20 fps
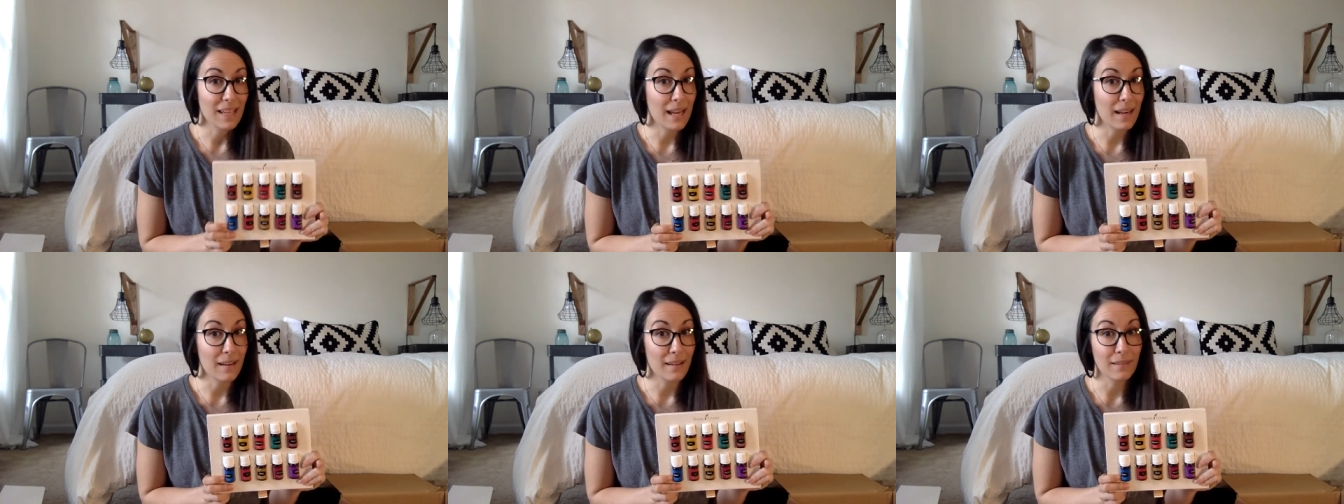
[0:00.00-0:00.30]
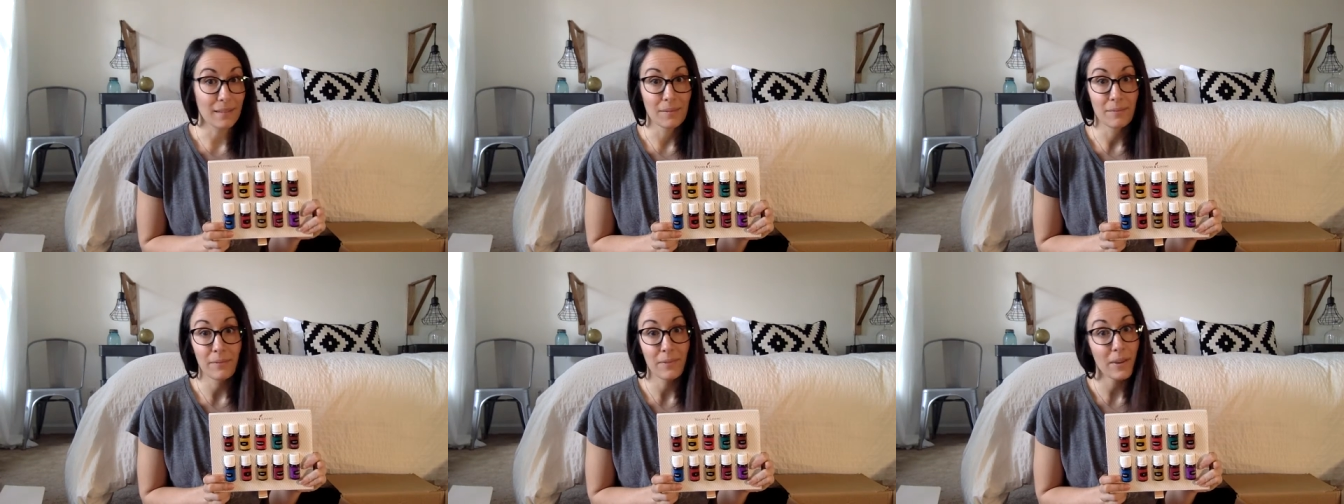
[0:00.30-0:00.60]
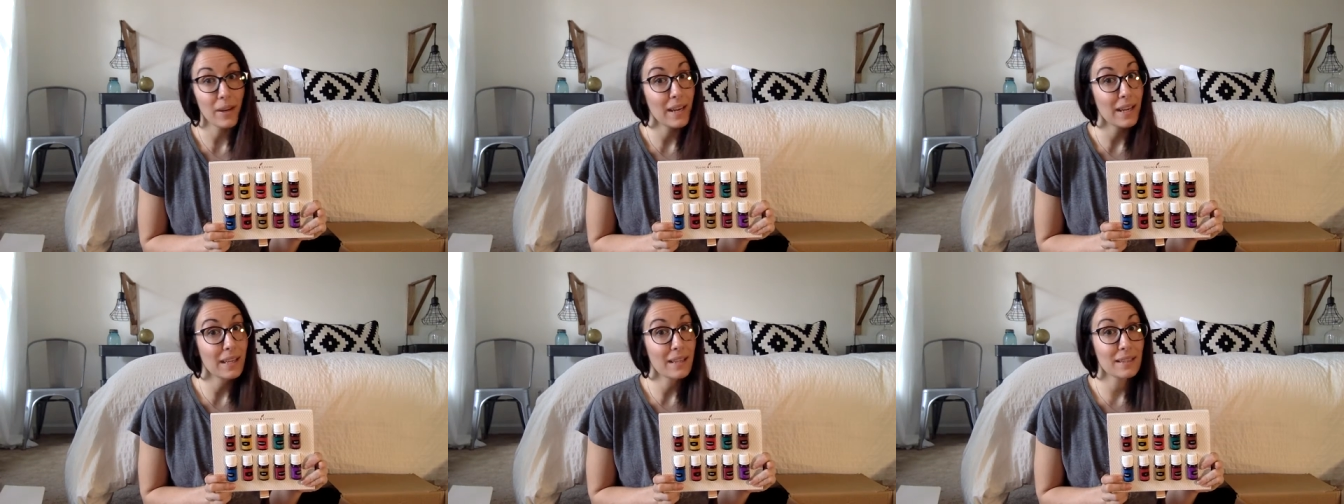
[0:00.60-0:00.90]
I call him
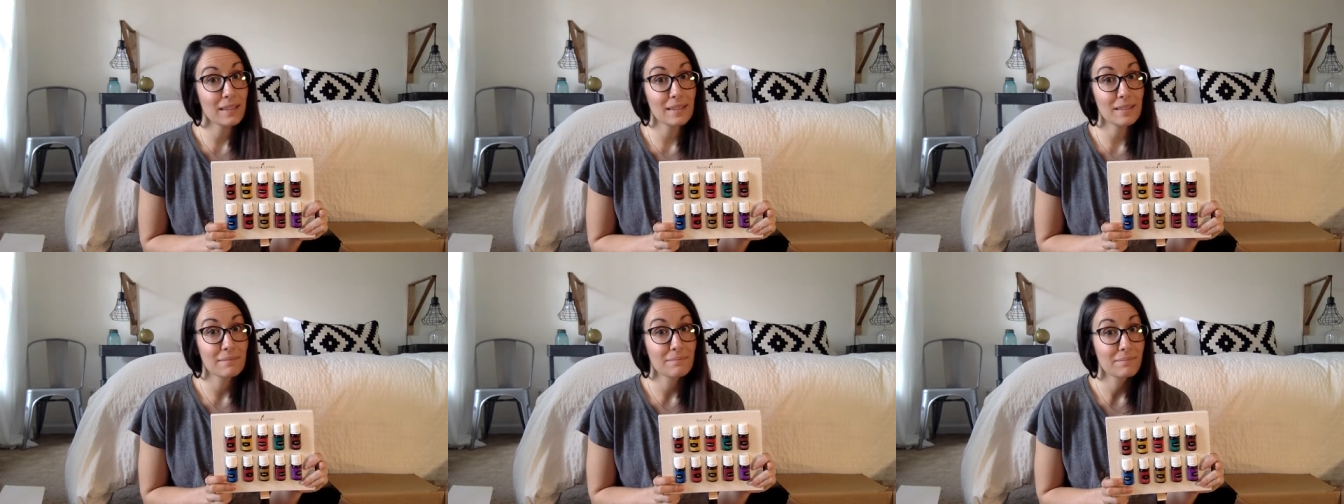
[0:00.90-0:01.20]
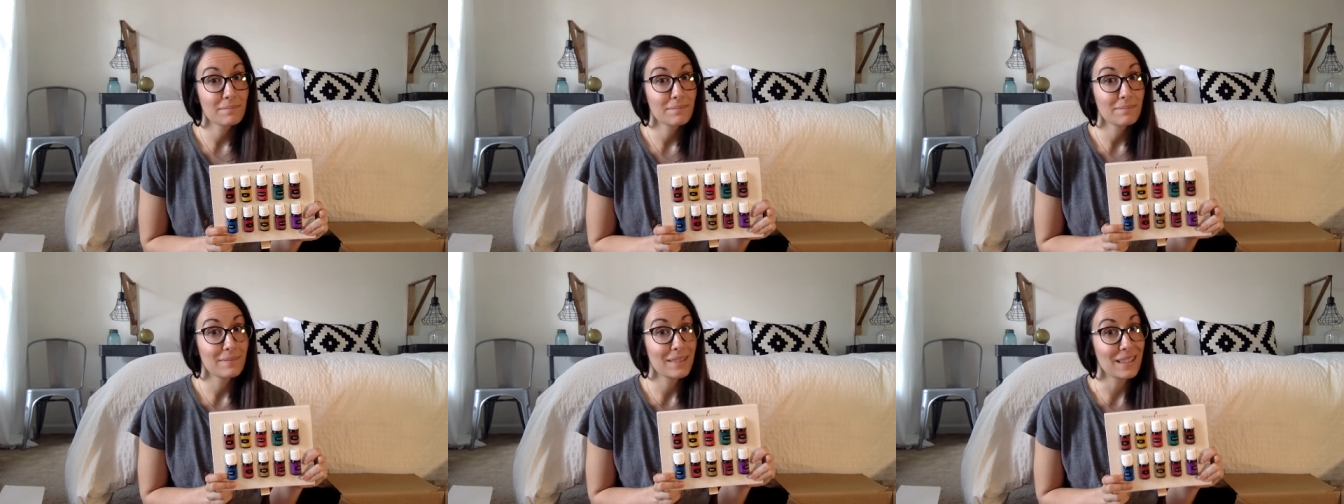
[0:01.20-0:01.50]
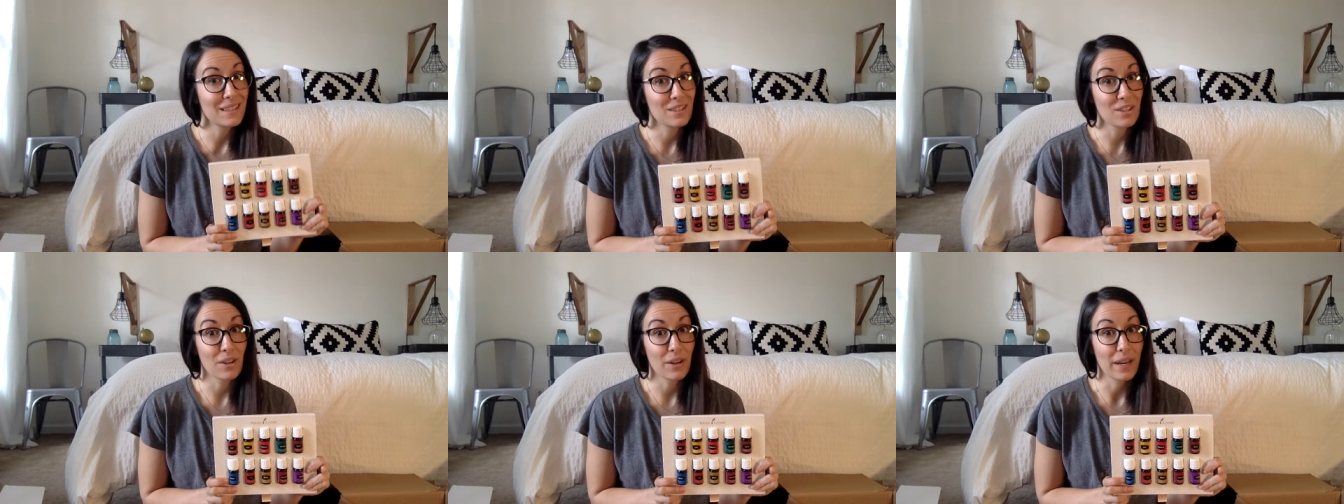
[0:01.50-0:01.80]
Frank.
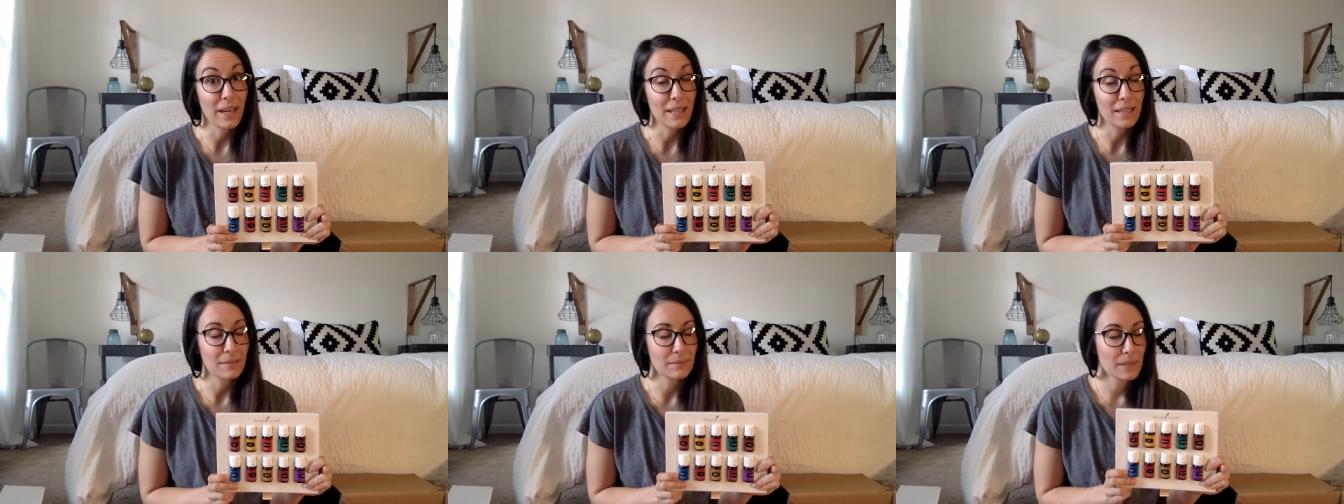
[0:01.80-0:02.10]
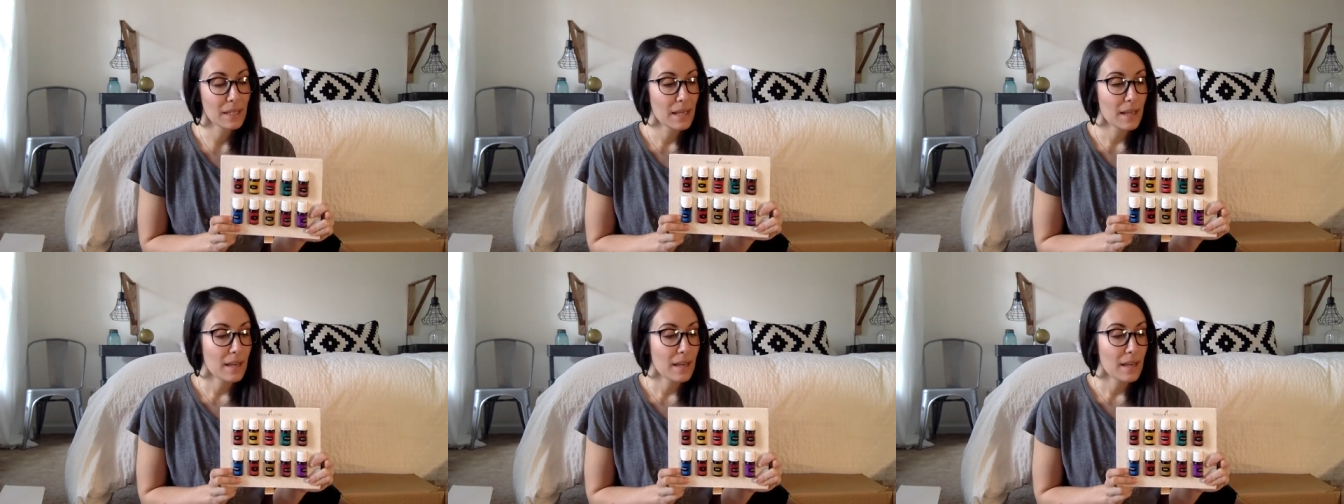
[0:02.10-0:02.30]
It's great